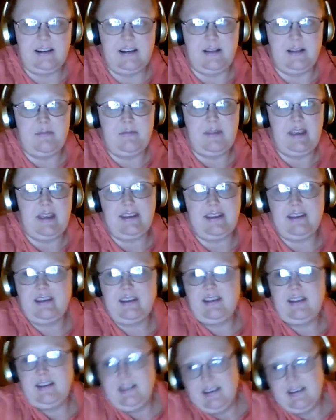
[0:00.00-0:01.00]
I'm like,
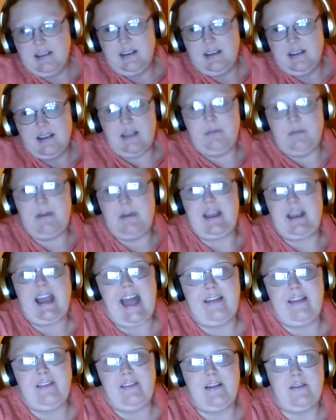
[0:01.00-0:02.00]

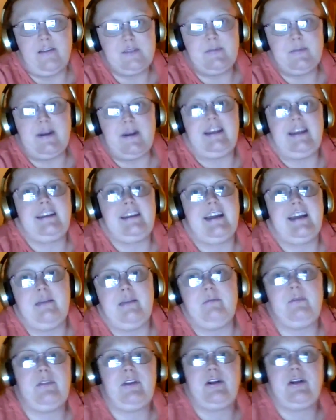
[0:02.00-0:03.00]
I love spending time
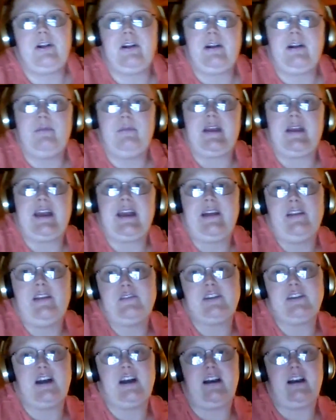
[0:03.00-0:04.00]
with her, and I'm like, I love
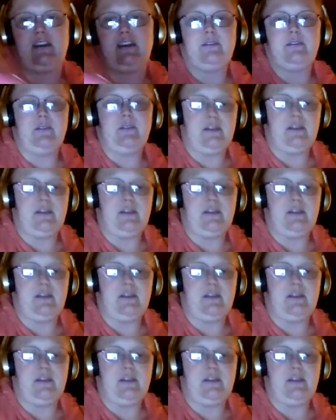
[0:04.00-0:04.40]
talking to her,